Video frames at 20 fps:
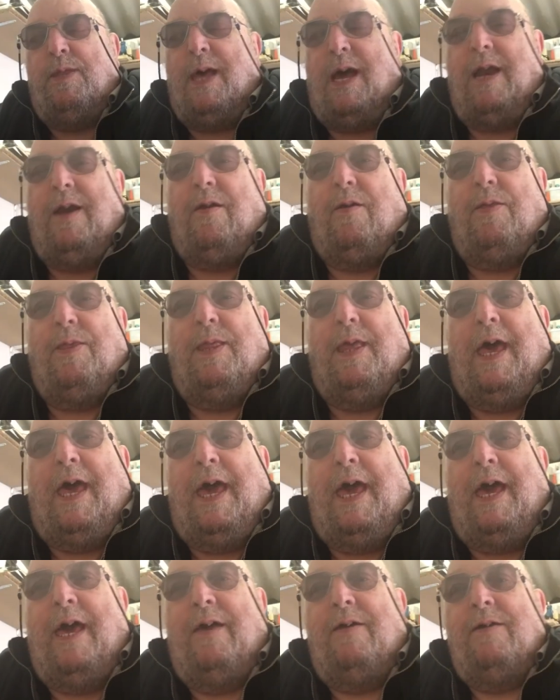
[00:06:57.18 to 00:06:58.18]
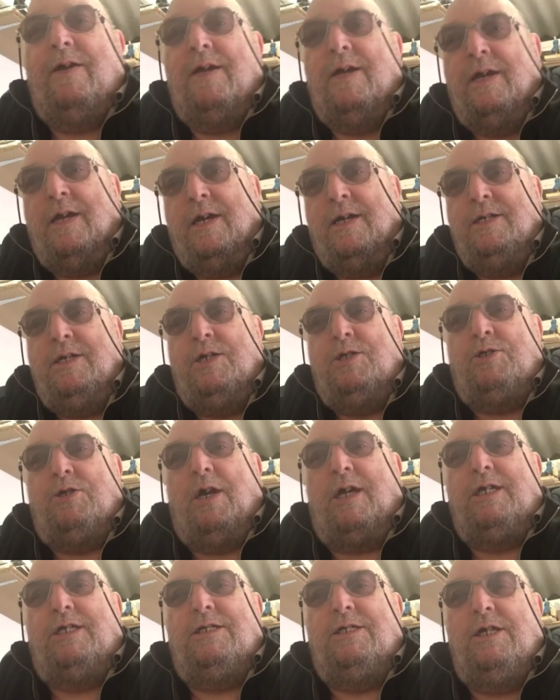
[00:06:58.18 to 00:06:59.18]
that on there, and you're
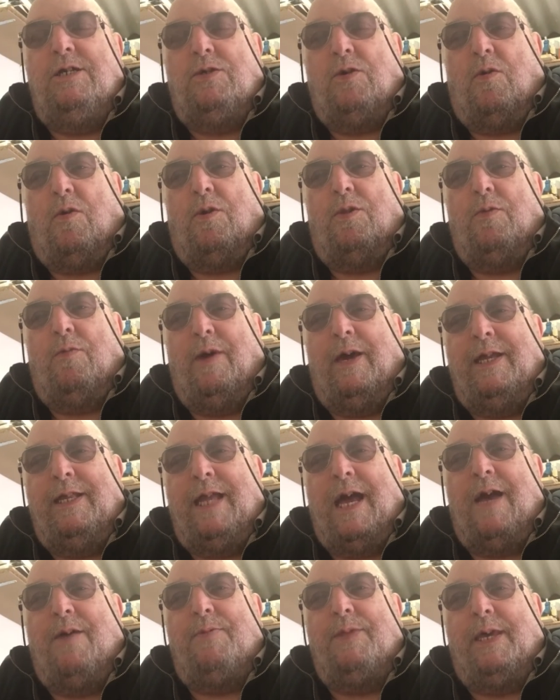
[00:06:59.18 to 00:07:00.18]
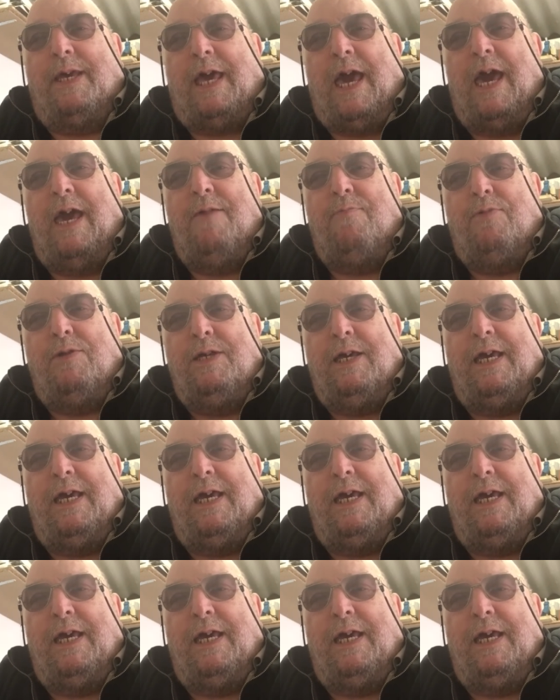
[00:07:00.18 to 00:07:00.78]
tracing it all the way down the cable,